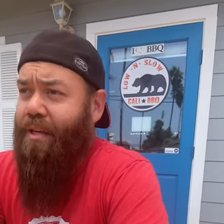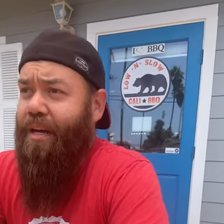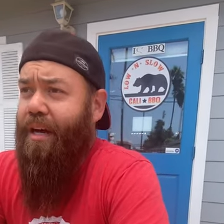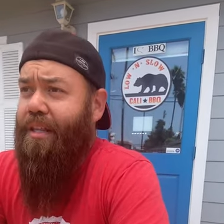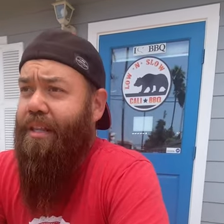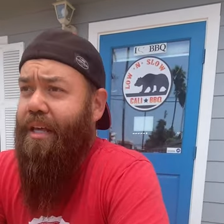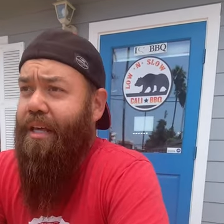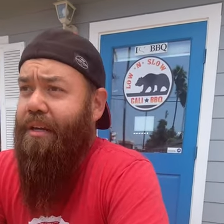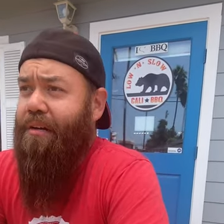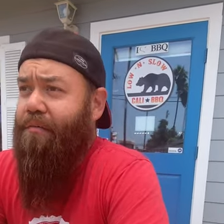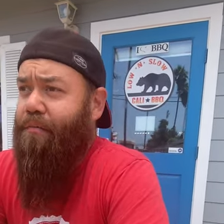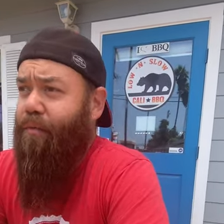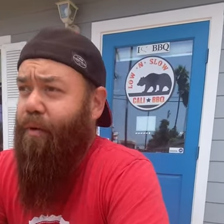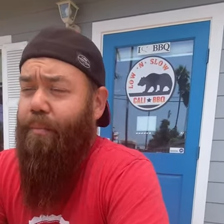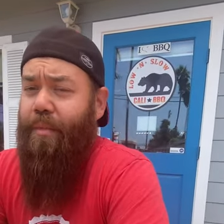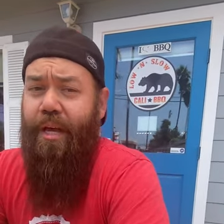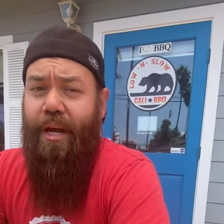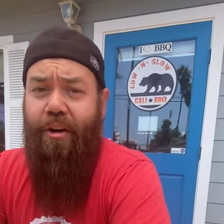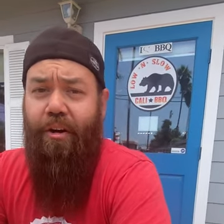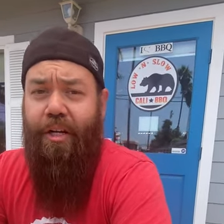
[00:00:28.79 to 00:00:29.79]
And then
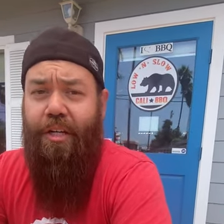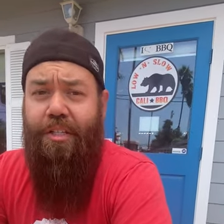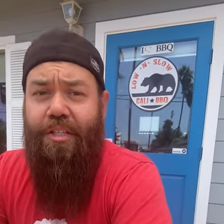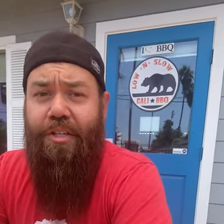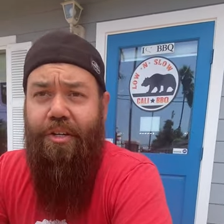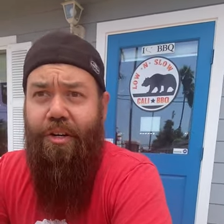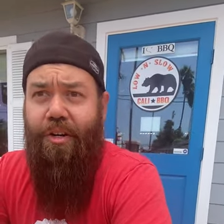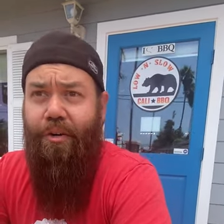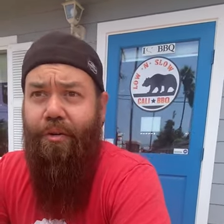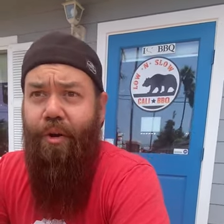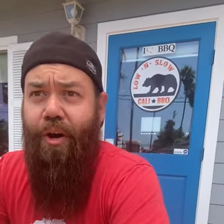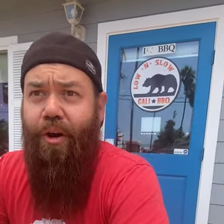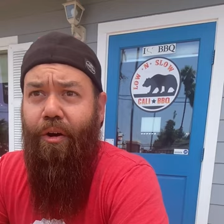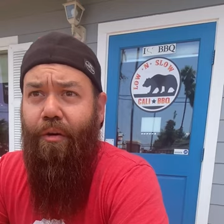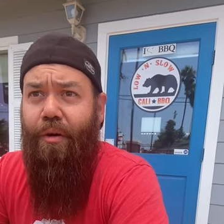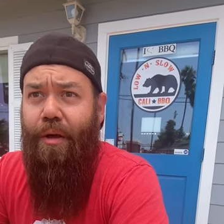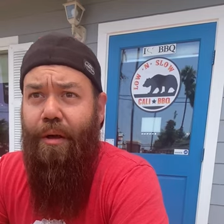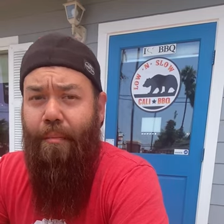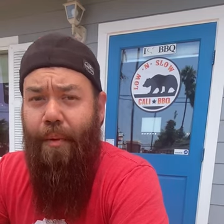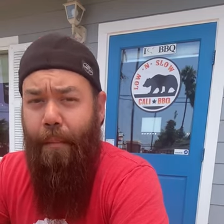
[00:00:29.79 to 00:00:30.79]
from there, it continued to
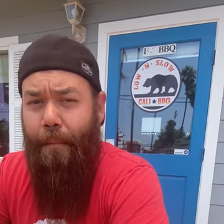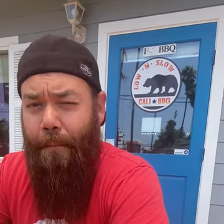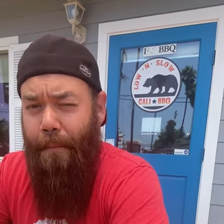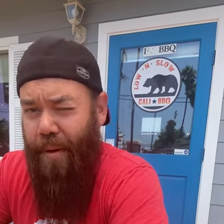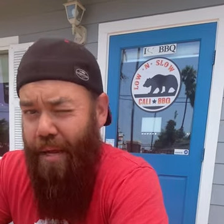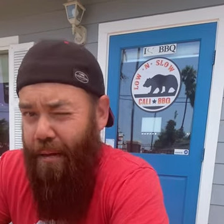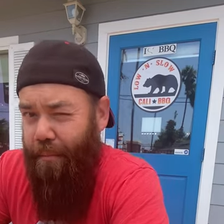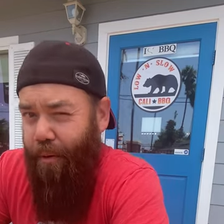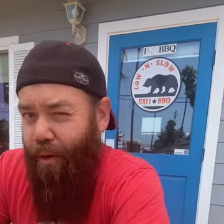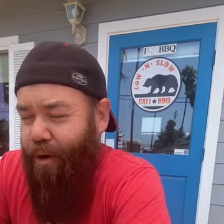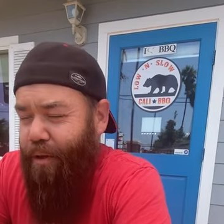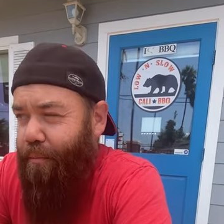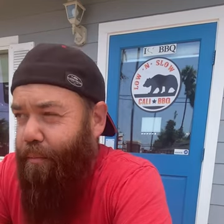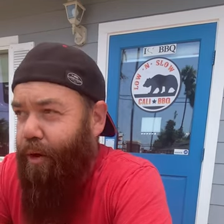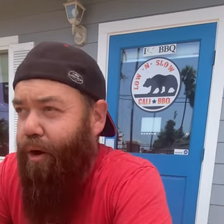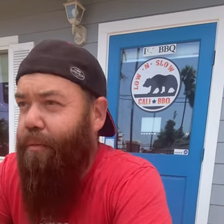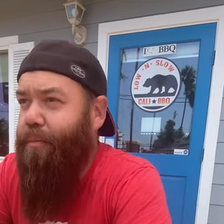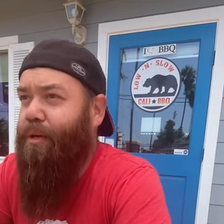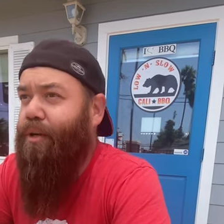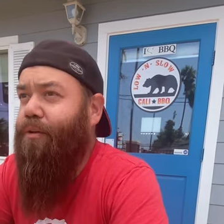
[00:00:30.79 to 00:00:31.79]
grow. But being part of the
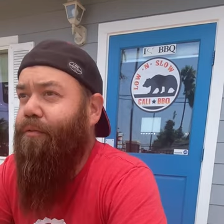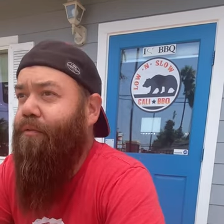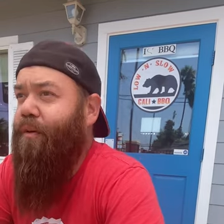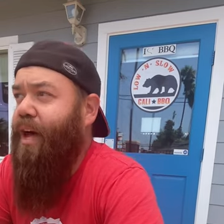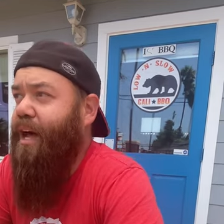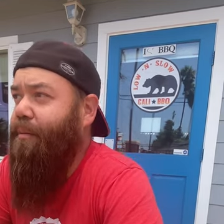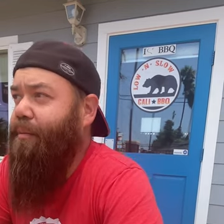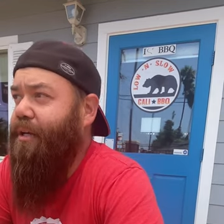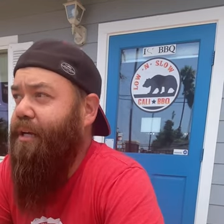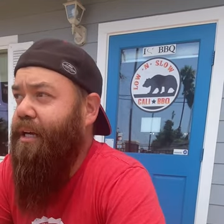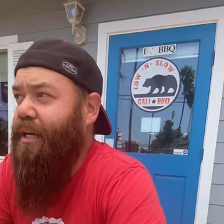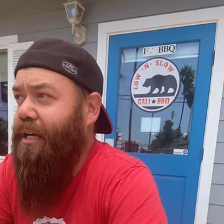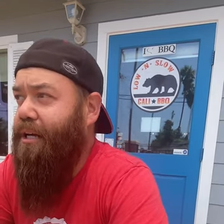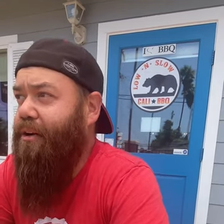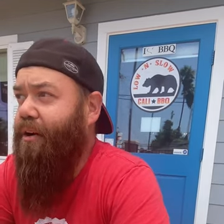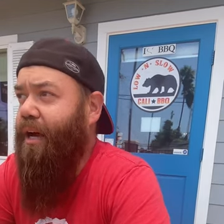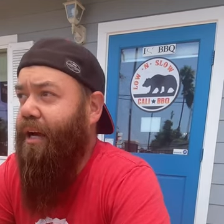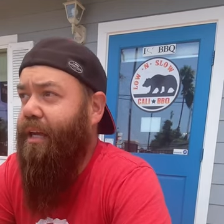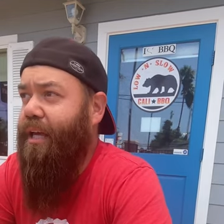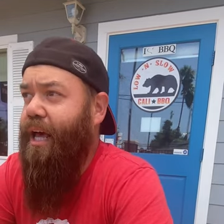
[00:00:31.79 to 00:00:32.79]
barbecue family
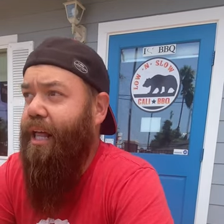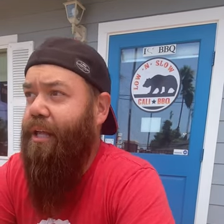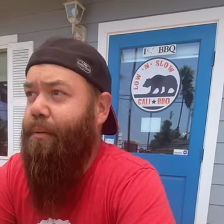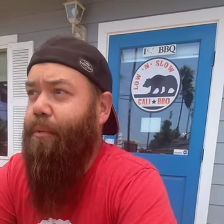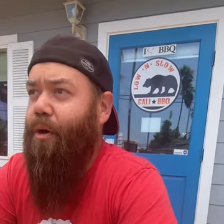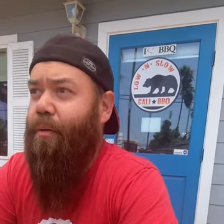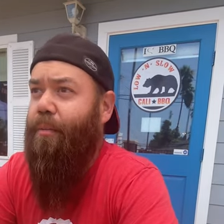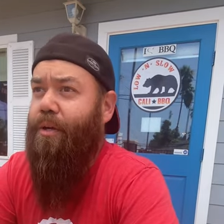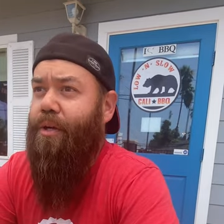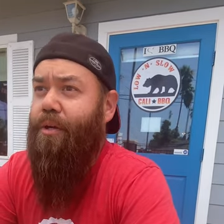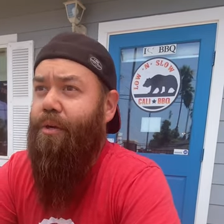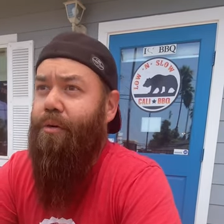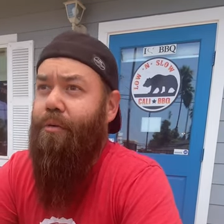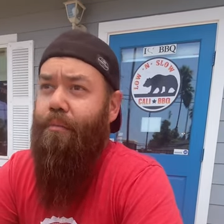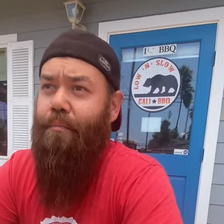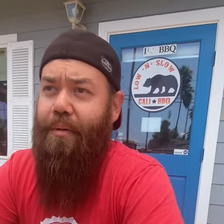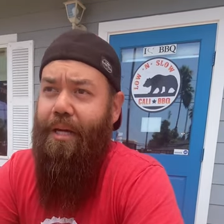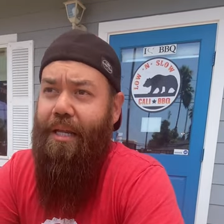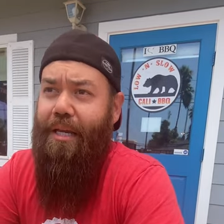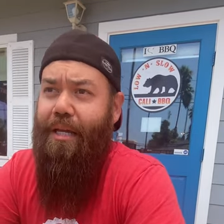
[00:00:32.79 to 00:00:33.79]
here at Cali BBQ
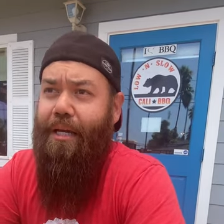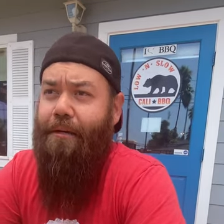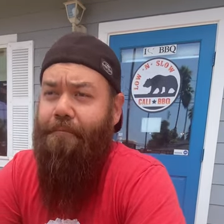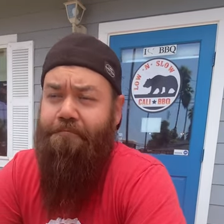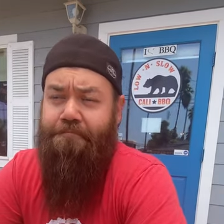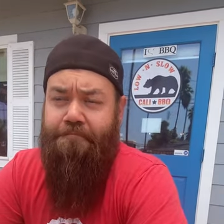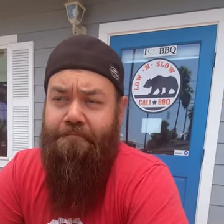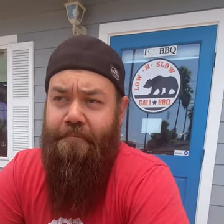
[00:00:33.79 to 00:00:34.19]
Media,